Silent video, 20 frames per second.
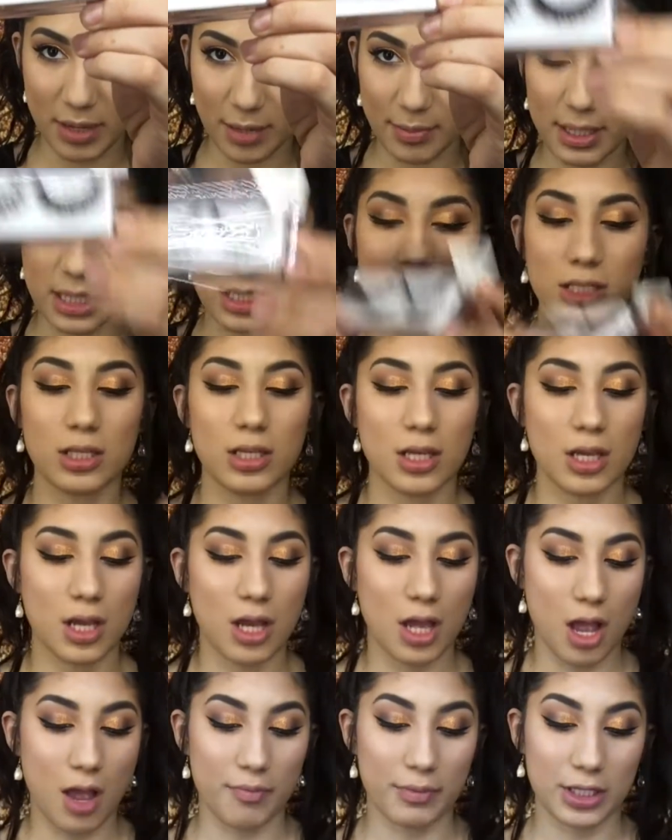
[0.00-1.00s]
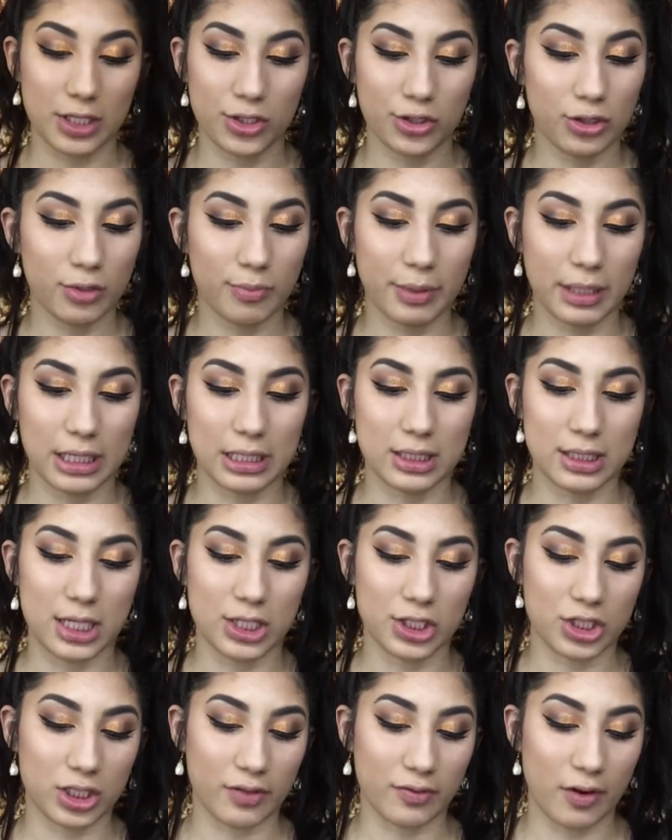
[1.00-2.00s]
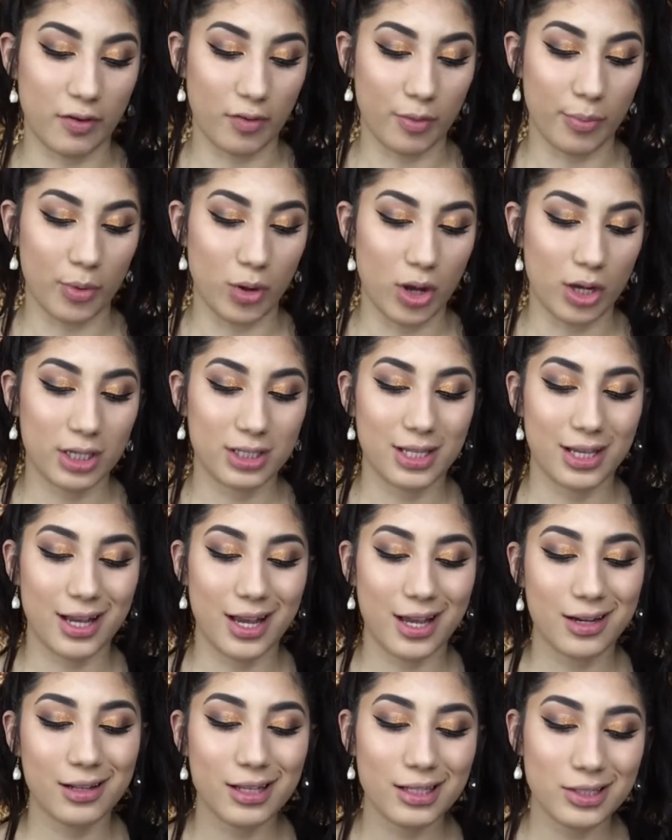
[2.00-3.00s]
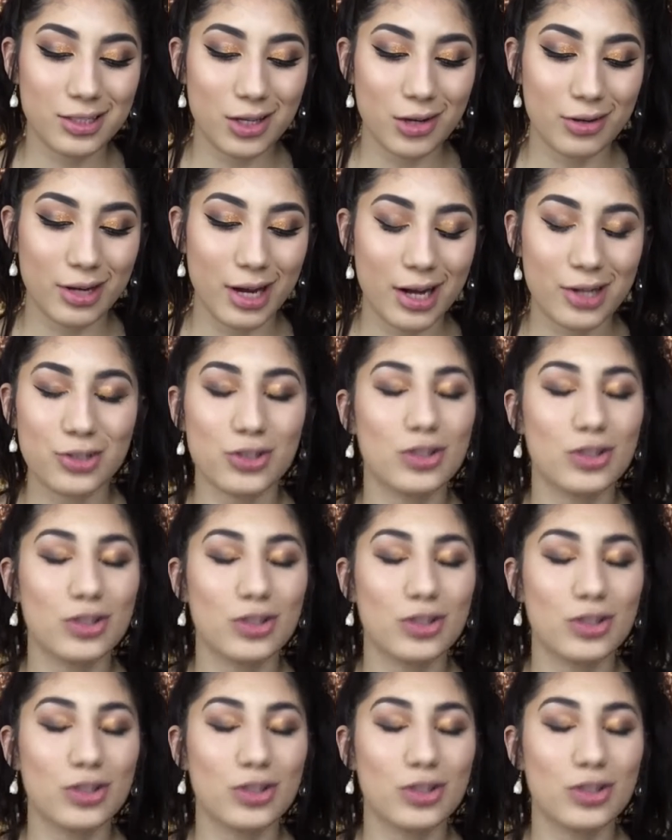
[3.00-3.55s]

So I'm gonna take that, real nice,